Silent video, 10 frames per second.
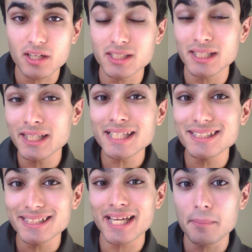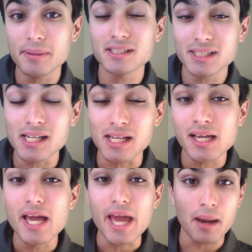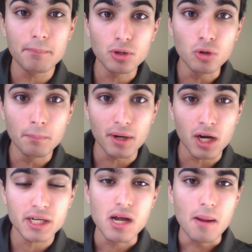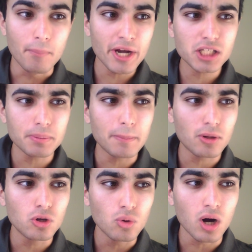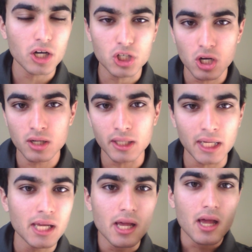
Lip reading: Because at least CNBC and Bloomberg brings people who are currently